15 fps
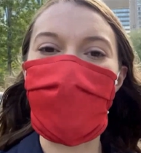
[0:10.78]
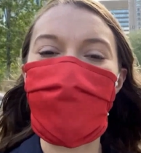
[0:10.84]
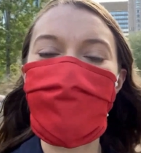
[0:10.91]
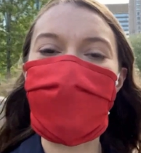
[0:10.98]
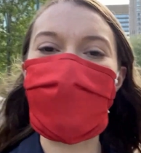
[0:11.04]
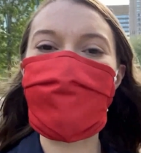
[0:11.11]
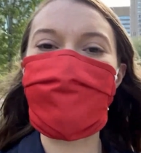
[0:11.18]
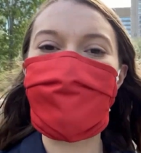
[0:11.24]

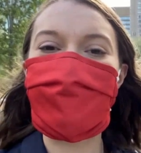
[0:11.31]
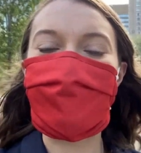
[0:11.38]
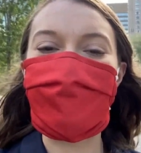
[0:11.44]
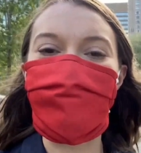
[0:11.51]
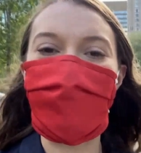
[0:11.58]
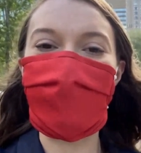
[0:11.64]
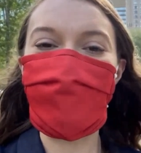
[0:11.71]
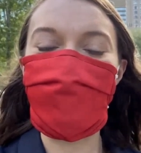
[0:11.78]
protest
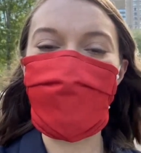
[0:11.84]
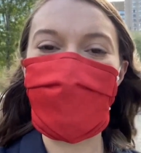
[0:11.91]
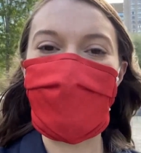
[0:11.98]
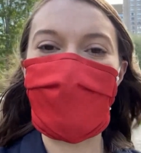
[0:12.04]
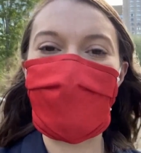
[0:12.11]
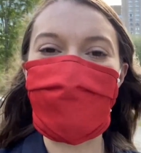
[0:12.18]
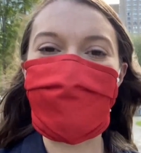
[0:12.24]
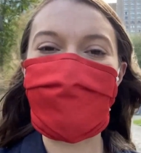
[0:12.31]
in
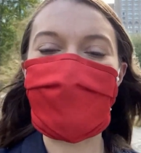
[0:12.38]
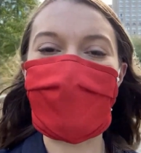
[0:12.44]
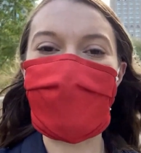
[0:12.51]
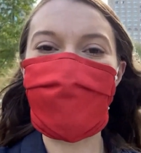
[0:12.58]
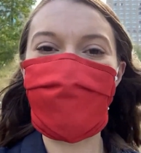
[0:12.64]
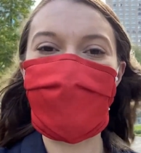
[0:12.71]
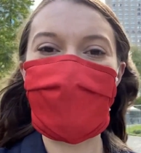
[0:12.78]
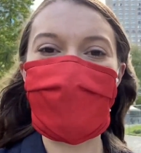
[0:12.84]
Montreal
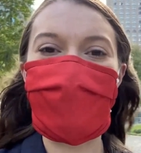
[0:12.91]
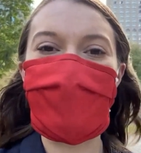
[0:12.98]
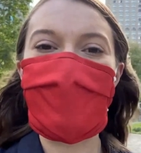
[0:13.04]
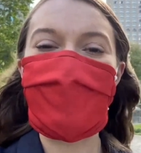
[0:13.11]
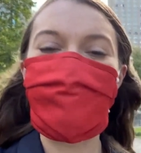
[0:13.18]
Saturday,